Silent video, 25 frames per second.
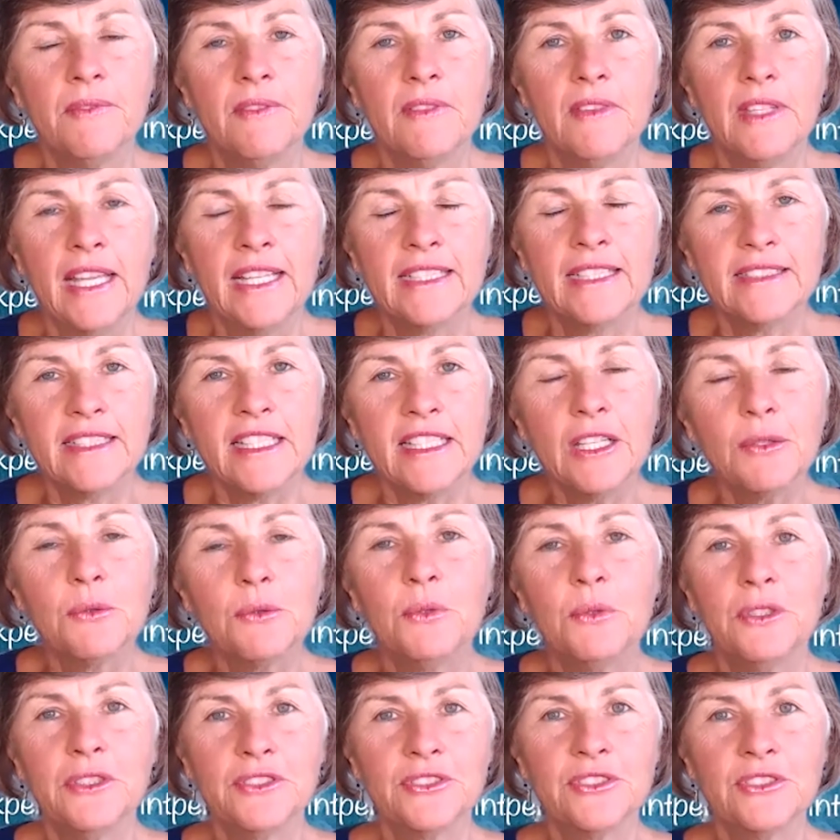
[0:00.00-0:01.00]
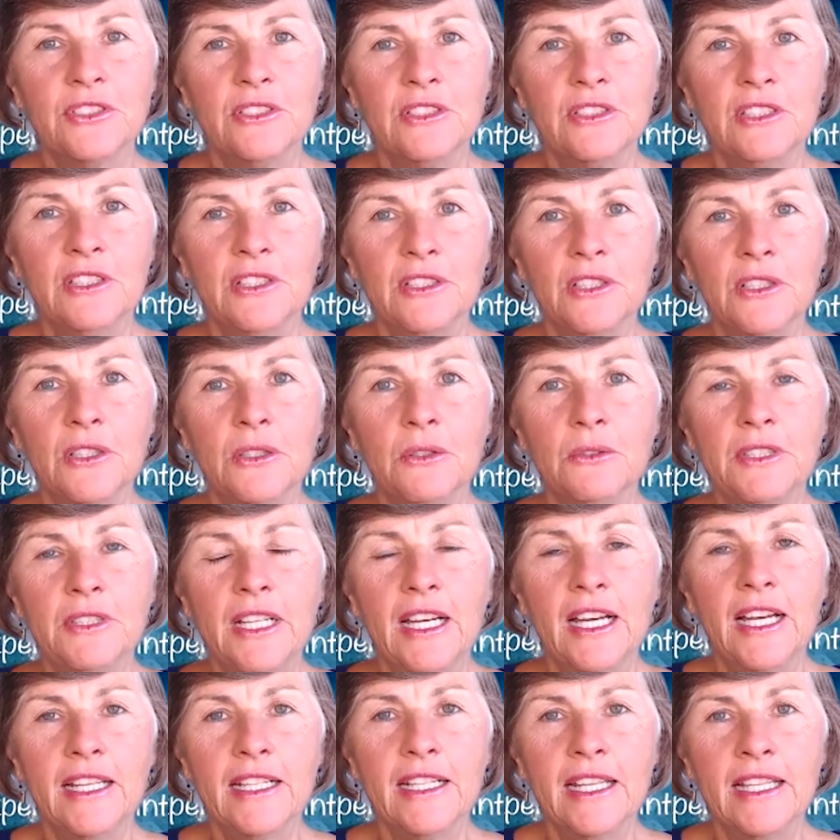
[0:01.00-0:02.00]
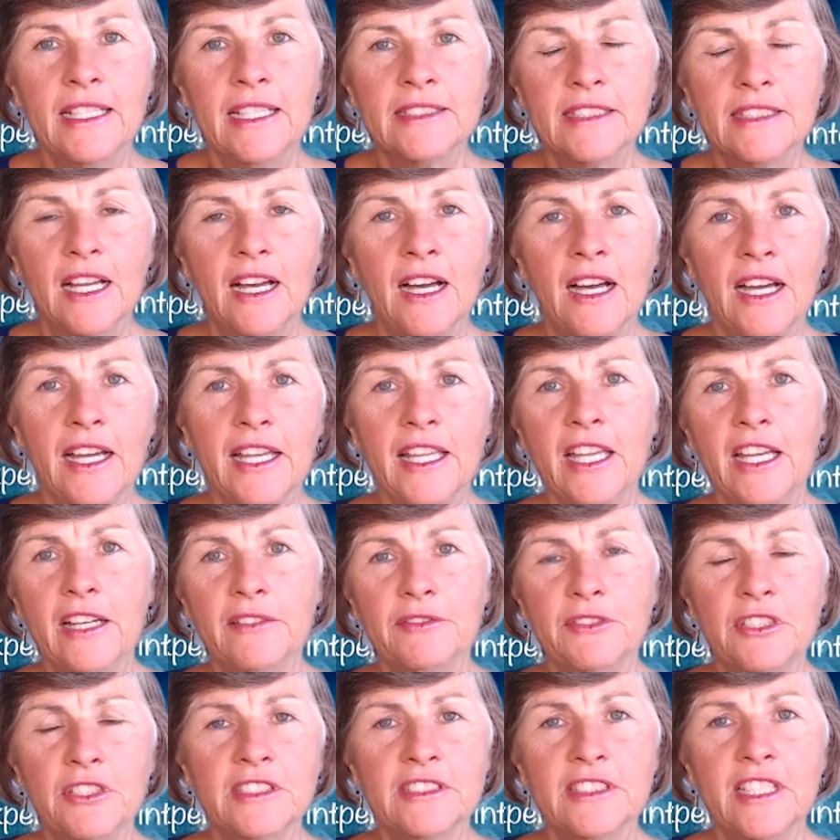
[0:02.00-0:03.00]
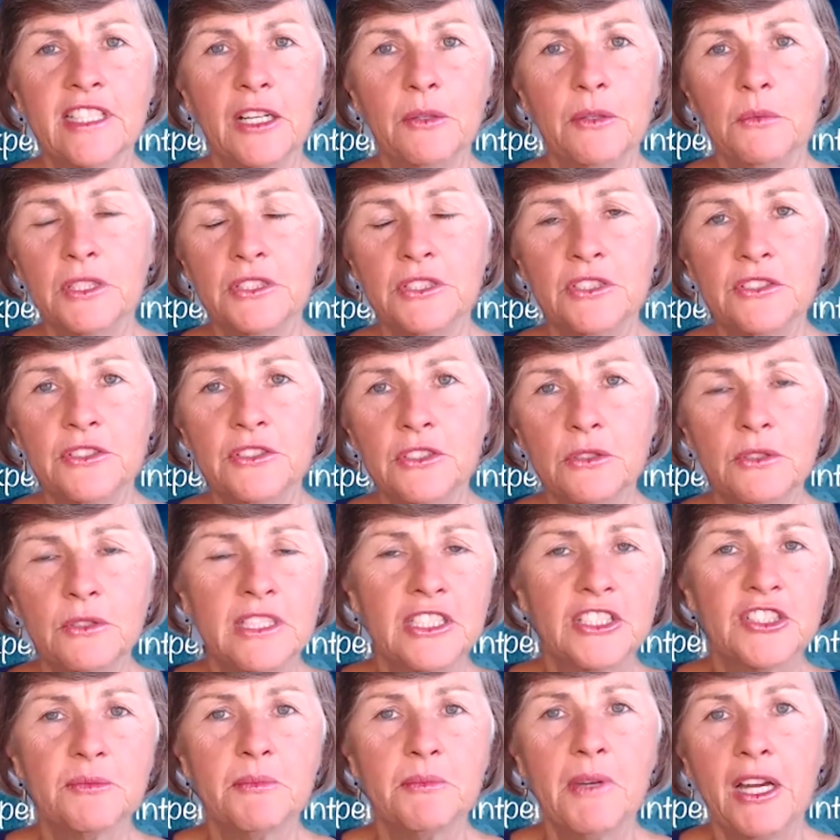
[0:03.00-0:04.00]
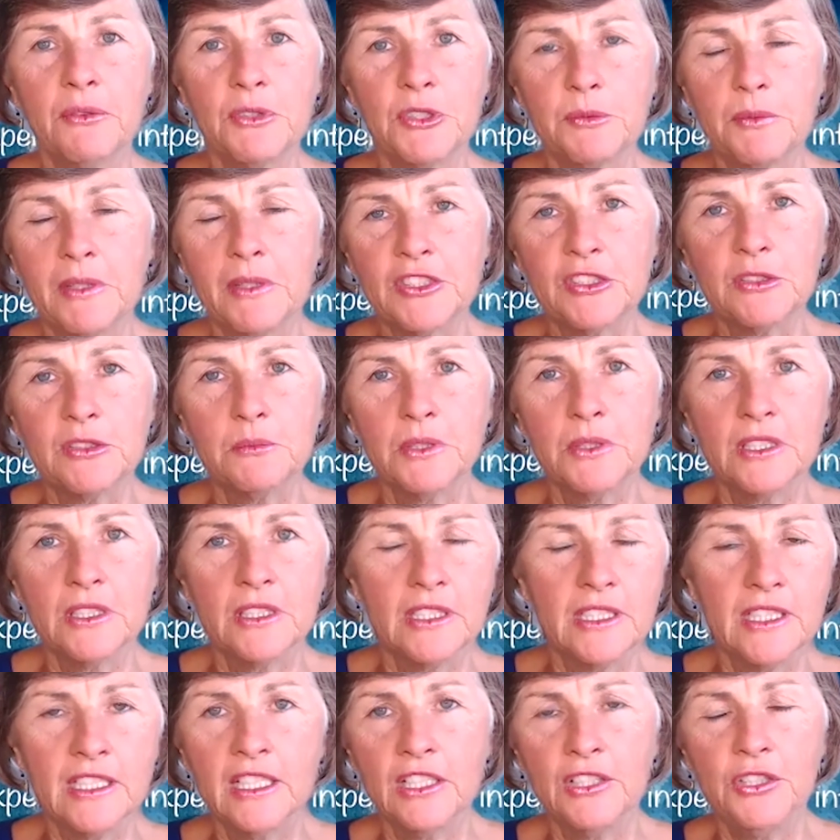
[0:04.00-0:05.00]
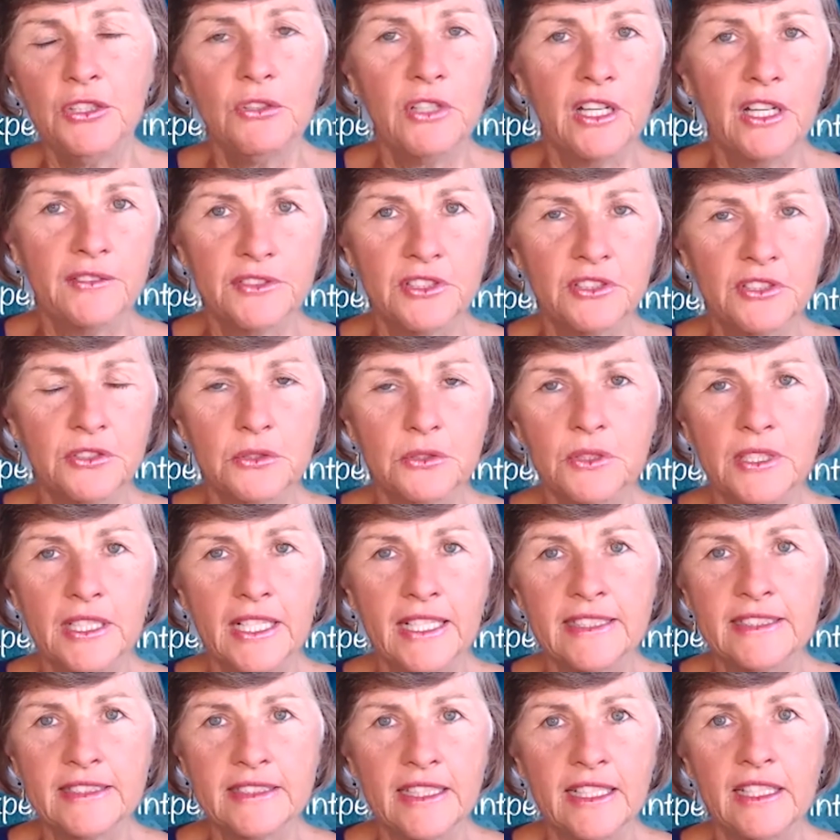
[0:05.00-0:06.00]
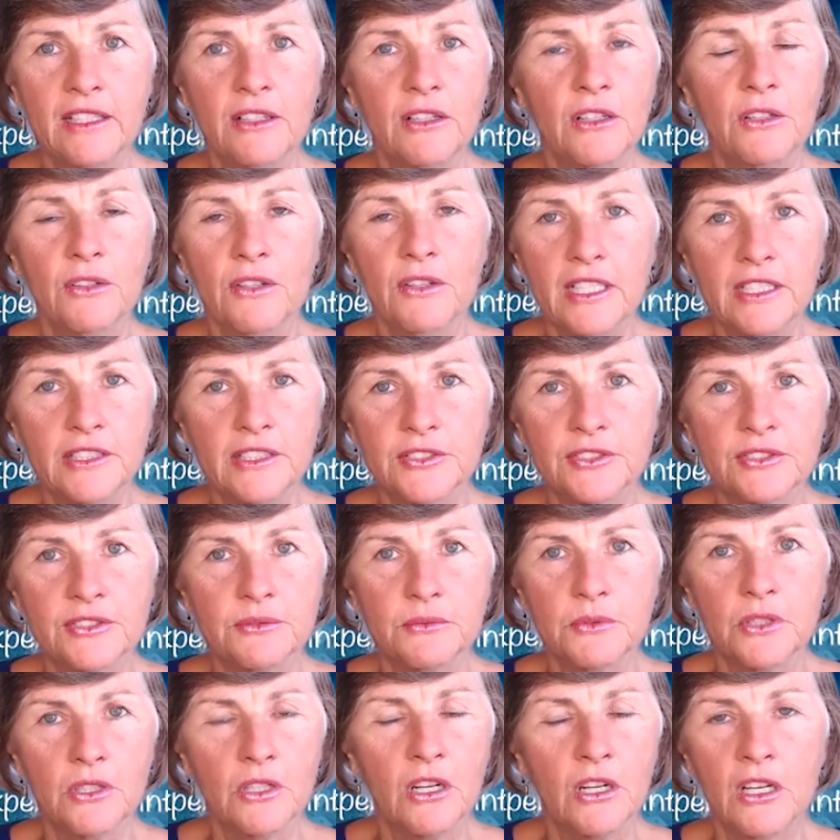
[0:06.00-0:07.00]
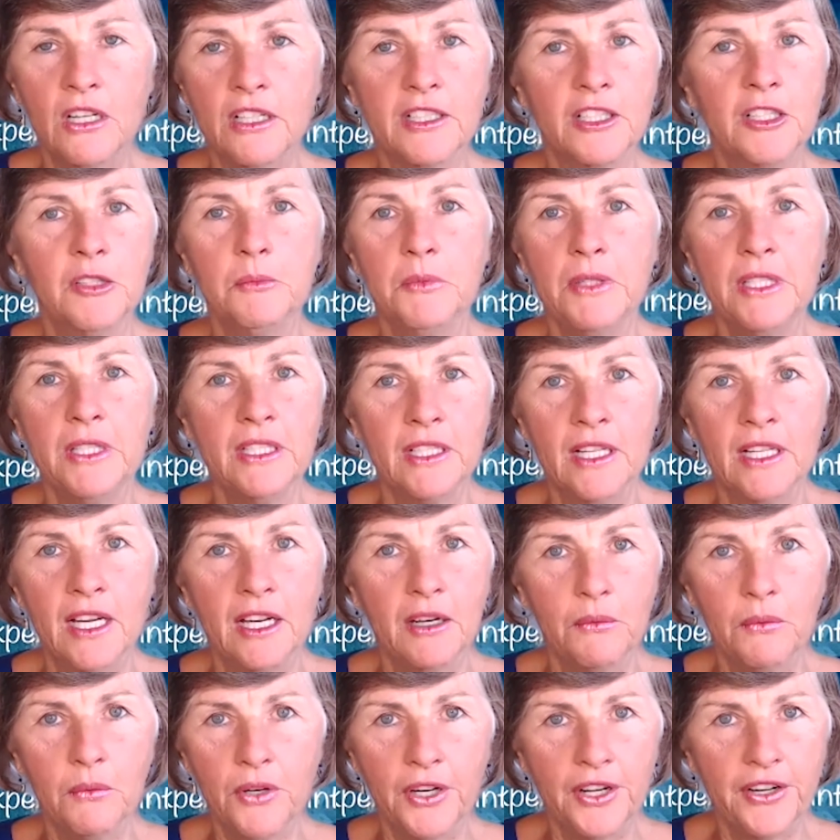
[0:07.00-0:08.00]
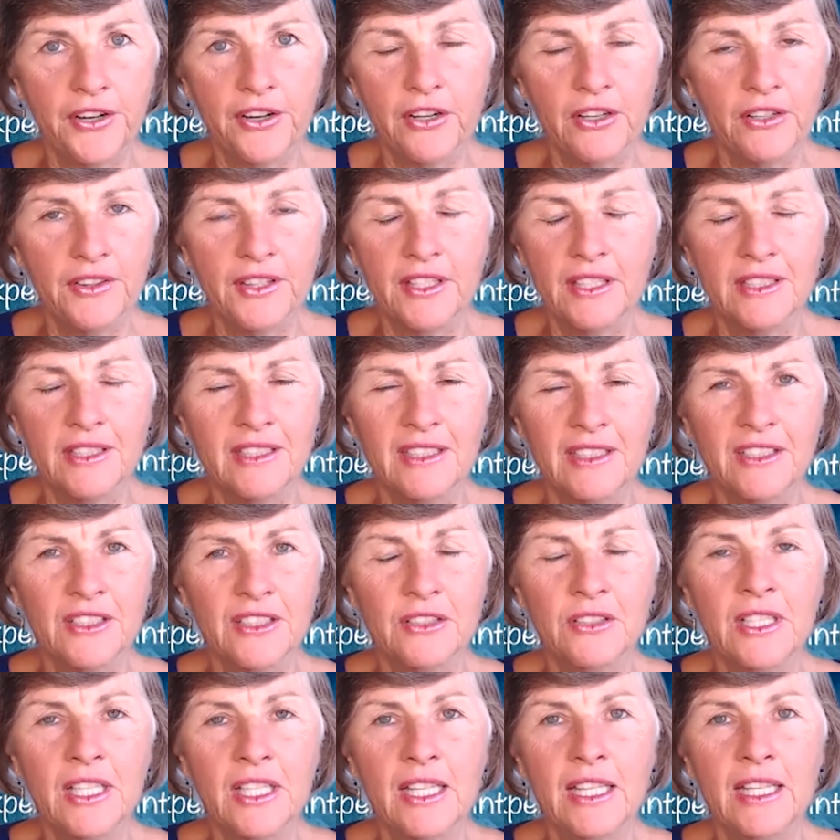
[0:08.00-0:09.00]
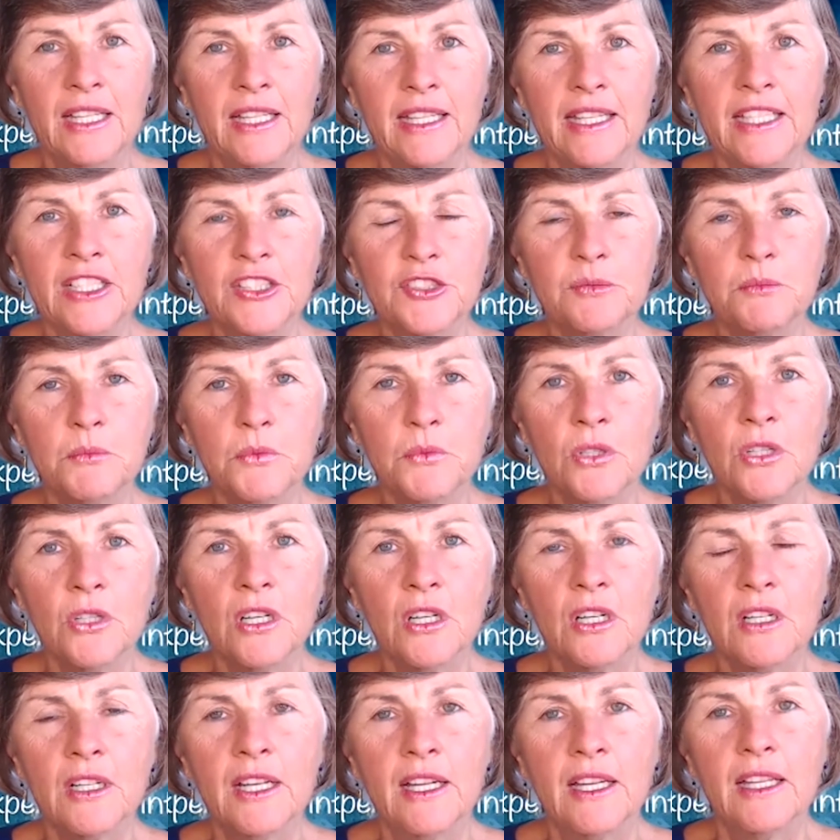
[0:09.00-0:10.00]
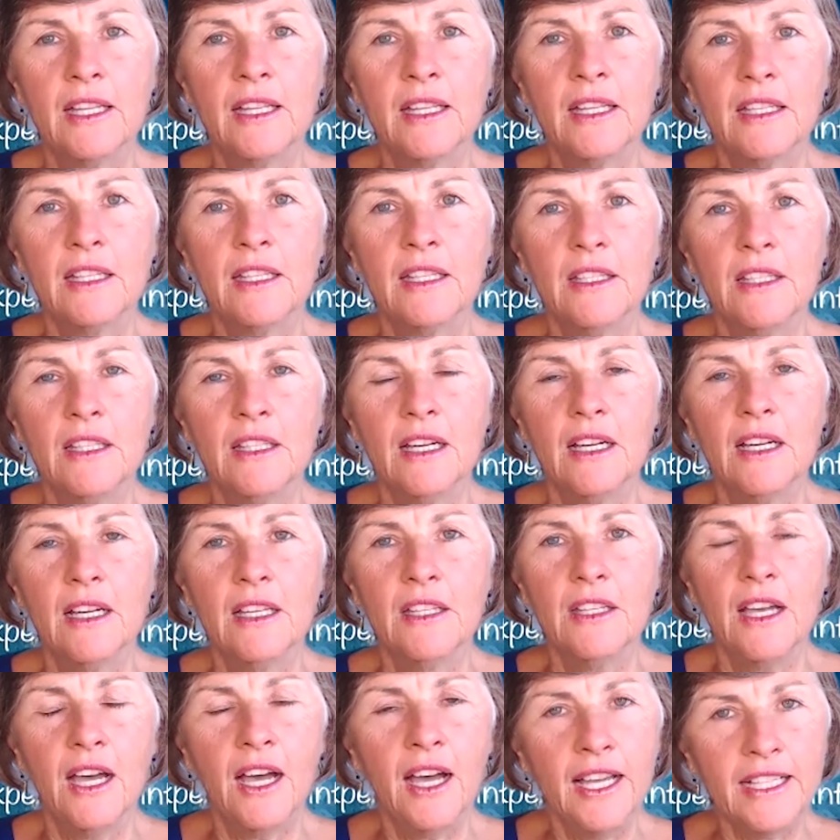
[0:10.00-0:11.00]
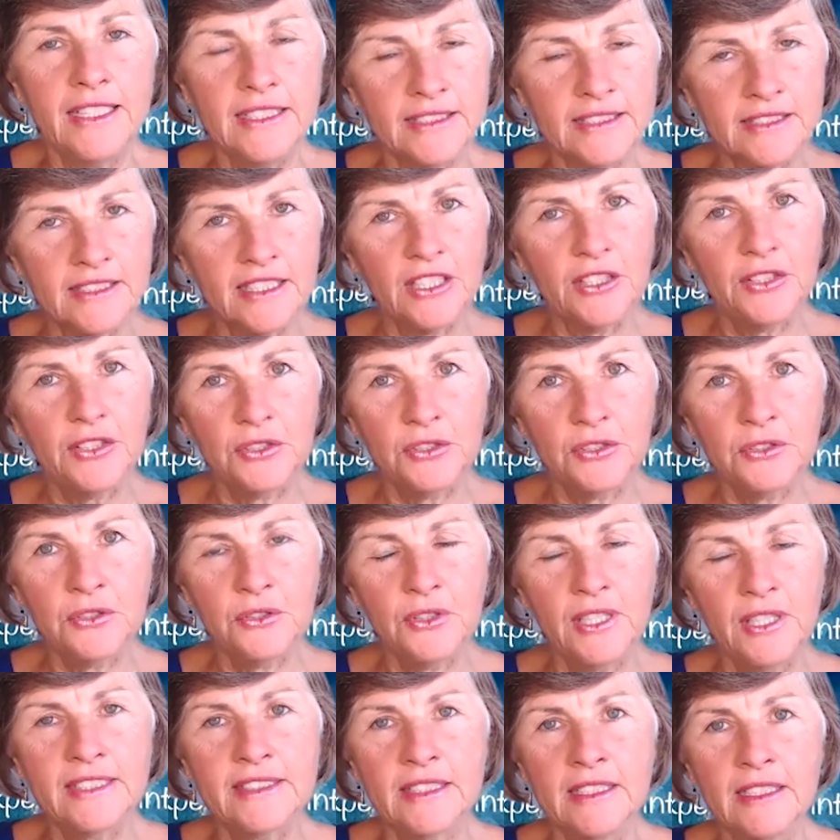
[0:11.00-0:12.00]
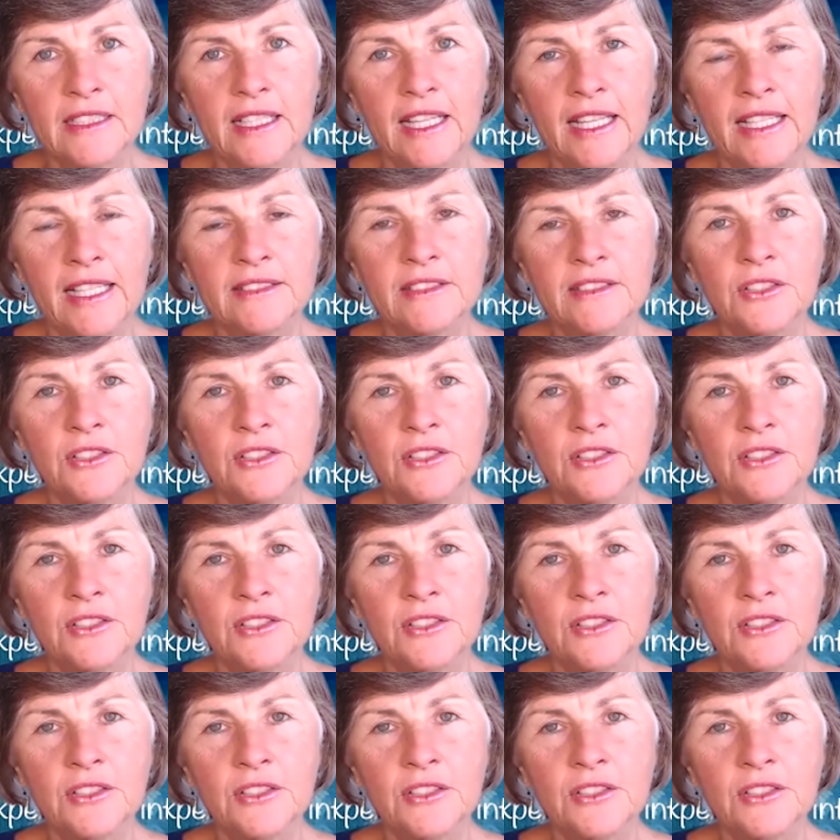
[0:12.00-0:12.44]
as equals, not as I have to decide what to do and it's my responsibility and you have to do what I say or else we're all going to be in hot water. It's more, I see you as a